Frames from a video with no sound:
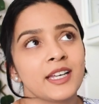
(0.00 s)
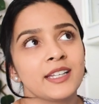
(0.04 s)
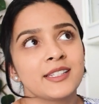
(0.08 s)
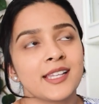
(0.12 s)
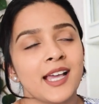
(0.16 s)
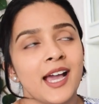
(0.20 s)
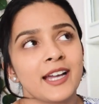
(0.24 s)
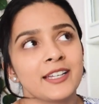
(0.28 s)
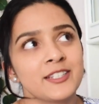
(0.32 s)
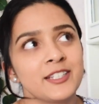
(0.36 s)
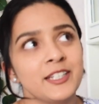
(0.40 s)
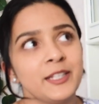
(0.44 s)
It's
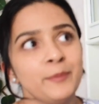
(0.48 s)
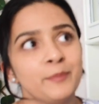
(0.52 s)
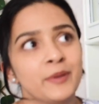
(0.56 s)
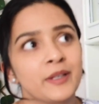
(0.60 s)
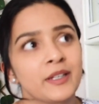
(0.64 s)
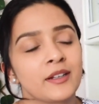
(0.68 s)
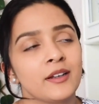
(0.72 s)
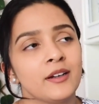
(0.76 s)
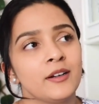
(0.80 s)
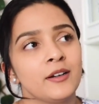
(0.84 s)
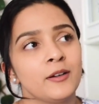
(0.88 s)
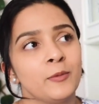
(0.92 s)
actually
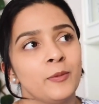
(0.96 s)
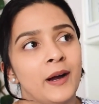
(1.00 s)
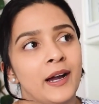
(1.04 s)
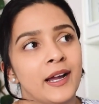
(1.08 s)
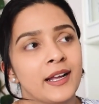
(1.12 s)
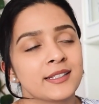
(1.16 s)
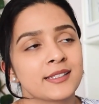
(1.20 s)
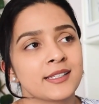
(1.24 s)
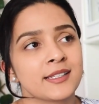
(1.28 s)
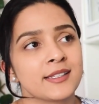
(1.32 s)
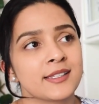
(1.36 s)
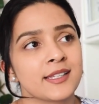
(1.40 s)
been a
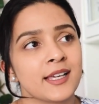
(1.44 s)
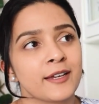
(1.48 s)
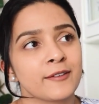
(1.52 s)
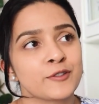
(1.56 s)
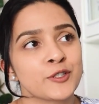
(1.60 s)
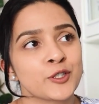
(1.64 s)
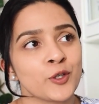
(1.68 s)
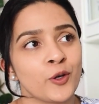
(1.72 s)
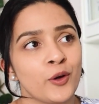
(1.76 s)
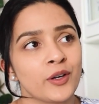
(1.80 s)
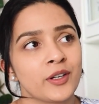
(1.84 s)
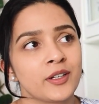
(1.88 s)
while since I've
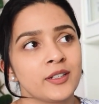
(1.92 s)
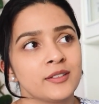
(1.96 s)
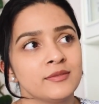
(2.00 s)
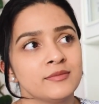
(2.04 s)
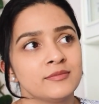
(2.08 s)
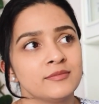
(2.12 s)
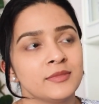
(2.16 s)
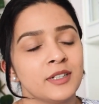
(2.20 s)
shot